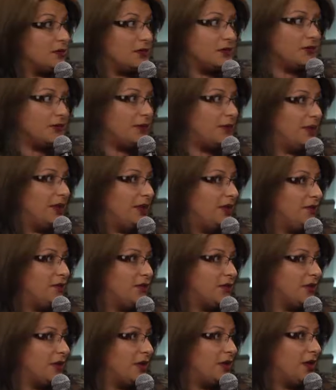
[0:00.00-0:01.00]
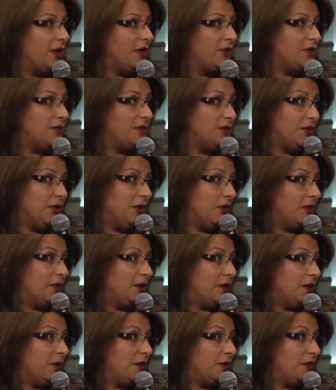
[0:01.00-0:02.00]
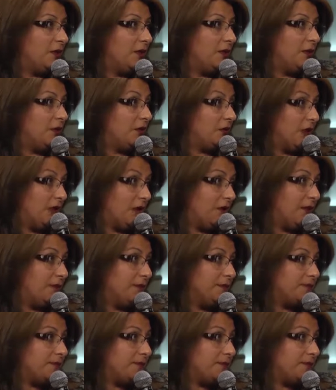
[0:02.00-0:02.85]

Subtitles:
family don't like to share their data.